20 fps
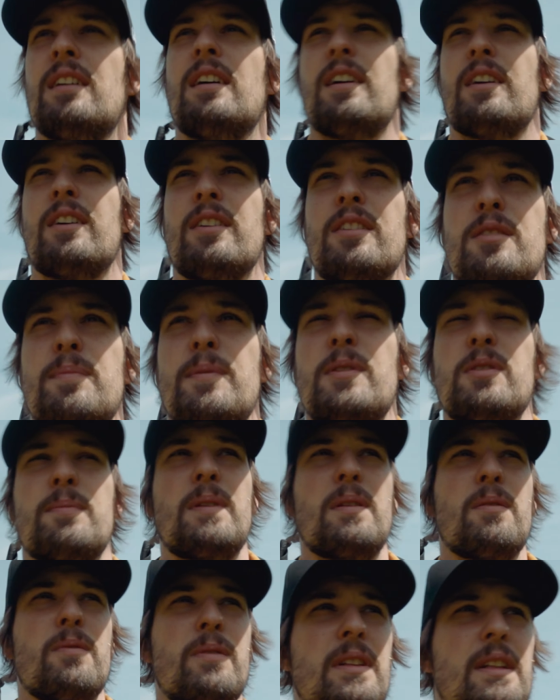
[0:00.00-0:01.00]
I heard it's supposed
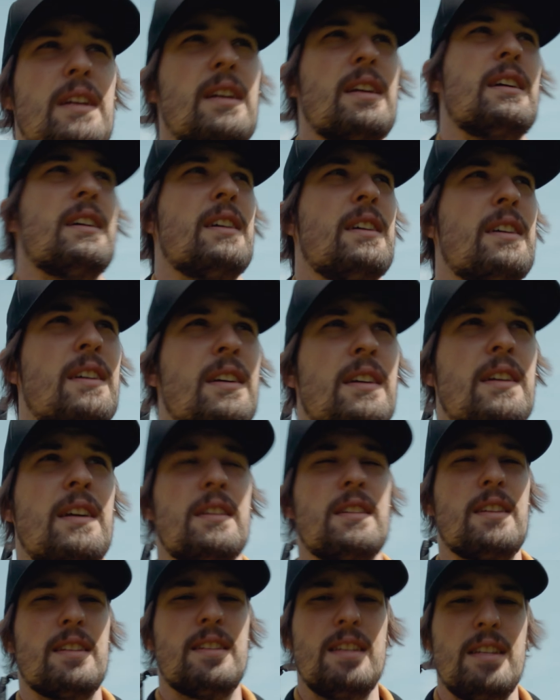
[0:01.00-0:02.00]
to be
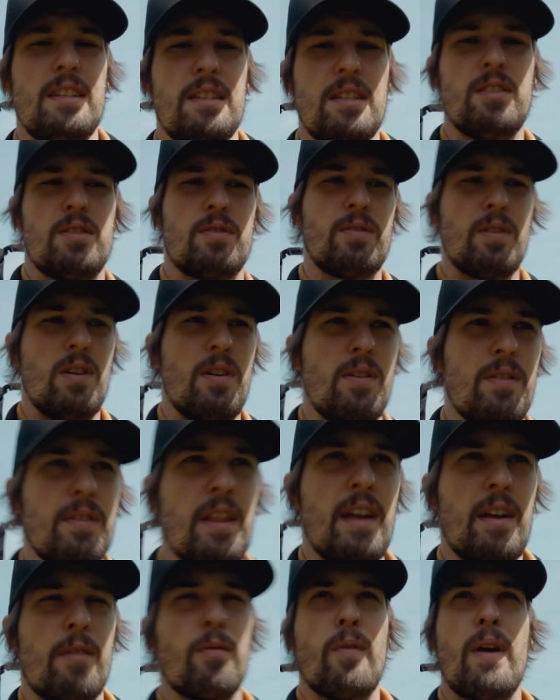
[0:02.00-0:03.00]
it's a decent drone,
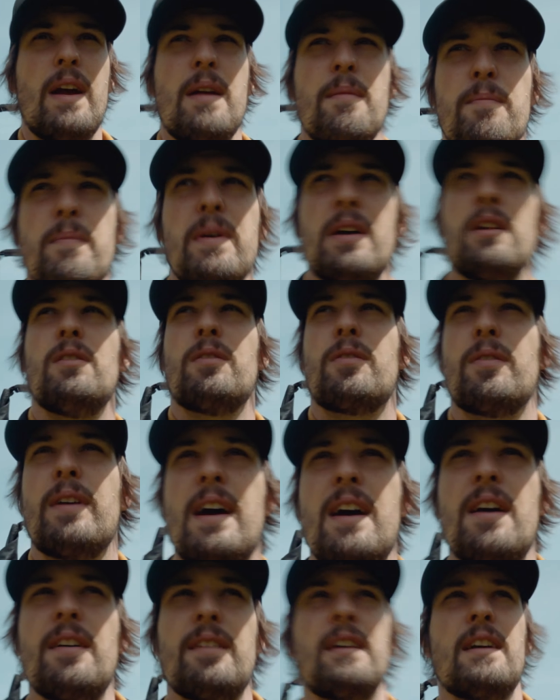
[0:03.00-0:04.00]
like right middle
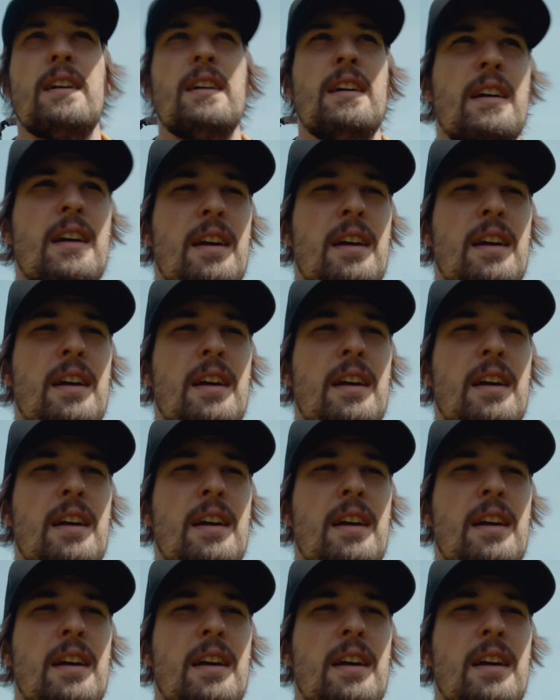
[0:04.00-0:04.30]
ground.